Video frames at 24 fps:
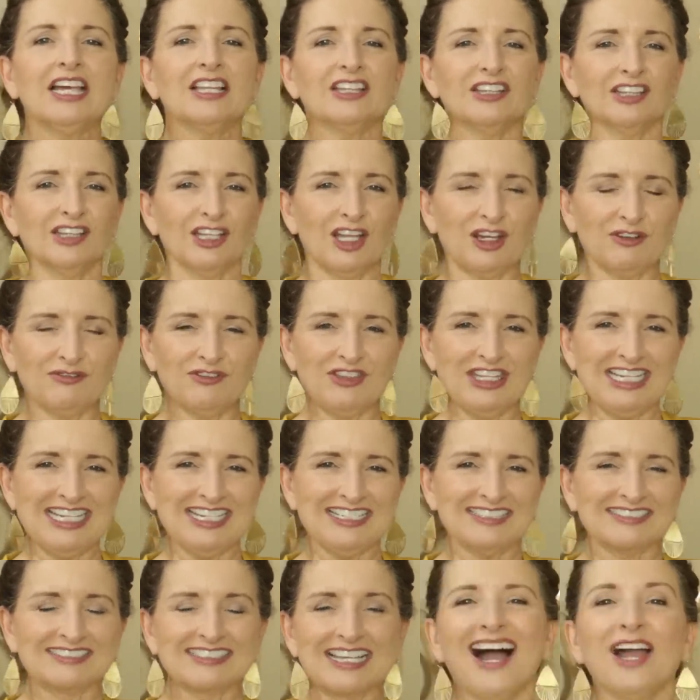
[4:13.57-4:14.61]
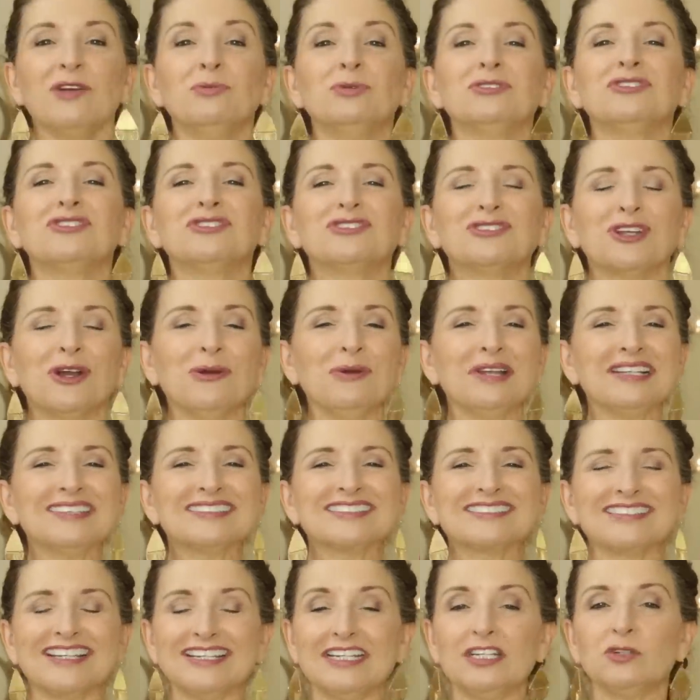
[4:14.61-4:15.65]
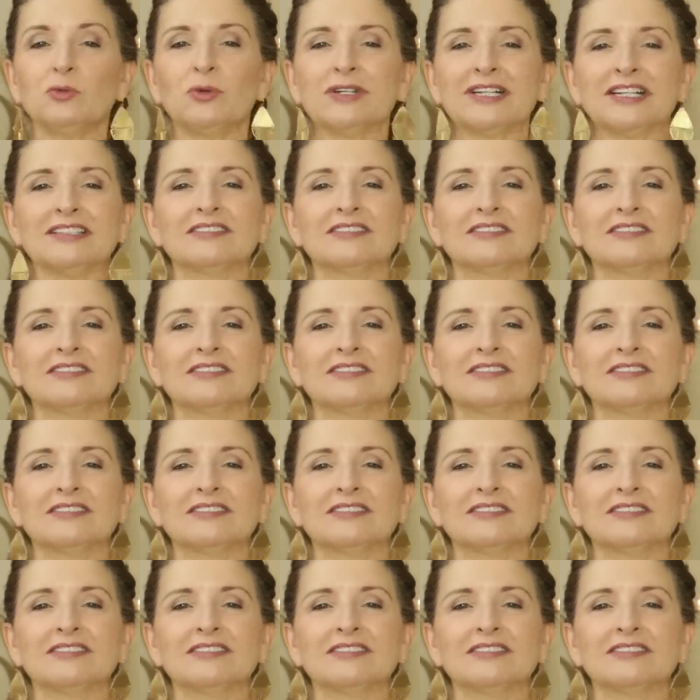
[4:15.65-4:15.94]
Love these. I was so excited when